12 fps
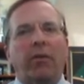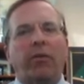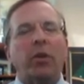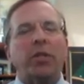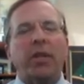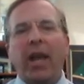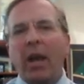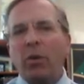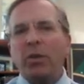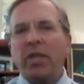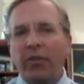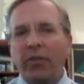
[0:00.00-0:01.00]
first
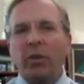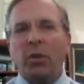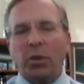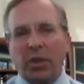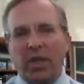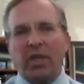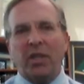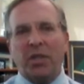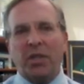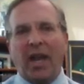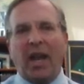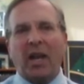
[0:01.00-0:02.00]
how difficult it is
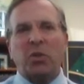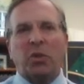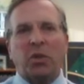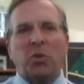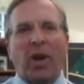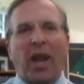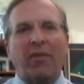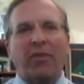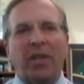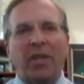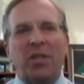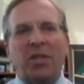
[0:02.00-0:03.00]
to actually
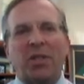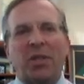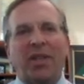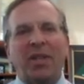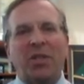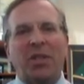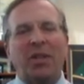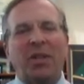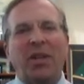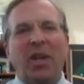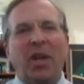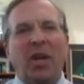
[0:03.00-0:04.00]
draft
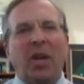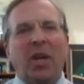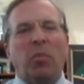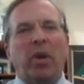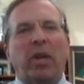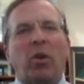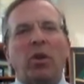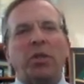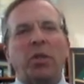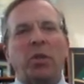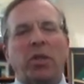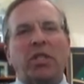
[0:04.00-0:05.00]
legislation, but
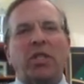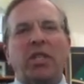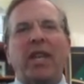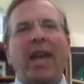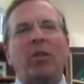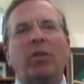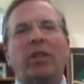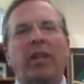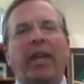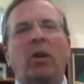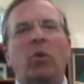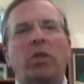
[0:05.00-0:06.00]
also to see how
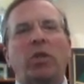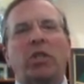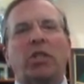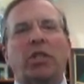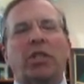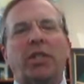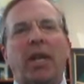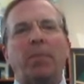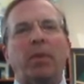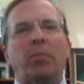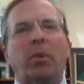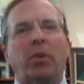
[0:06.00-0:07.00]
language is
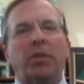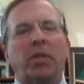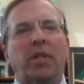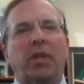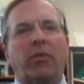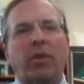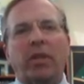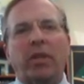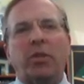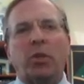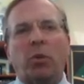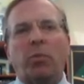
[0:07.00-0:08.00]
susceptible to different
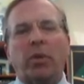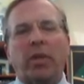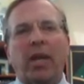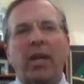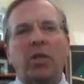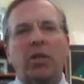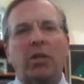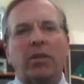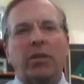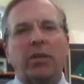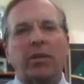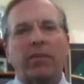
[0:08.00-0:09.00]

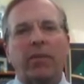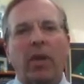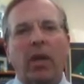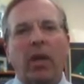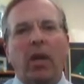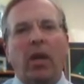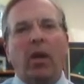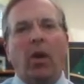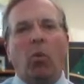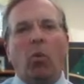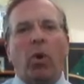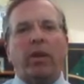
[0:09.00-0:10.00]
interpretations.
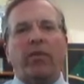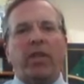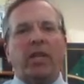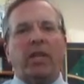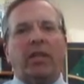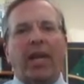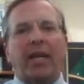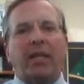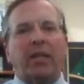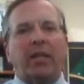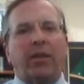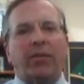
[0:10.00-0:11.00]
One of the
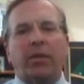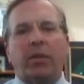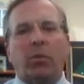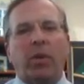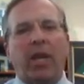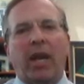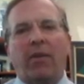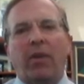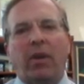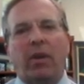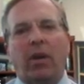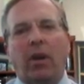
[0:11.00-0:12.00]
electives, we have
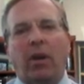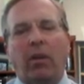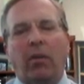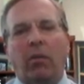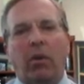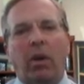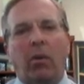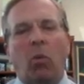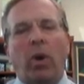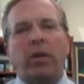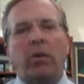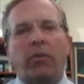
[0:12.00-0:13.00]
a, a, a
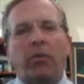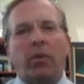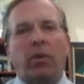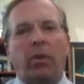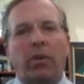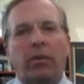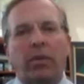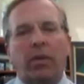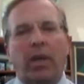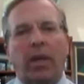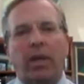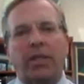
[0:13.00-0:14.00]
wonderful
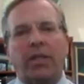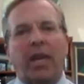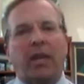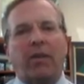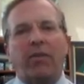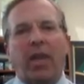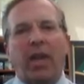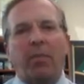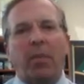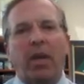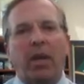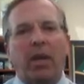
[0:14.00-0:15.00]
uh, set of
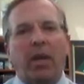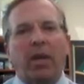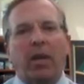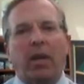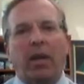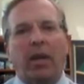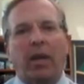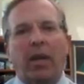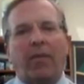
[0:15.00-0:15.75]
them. Uh,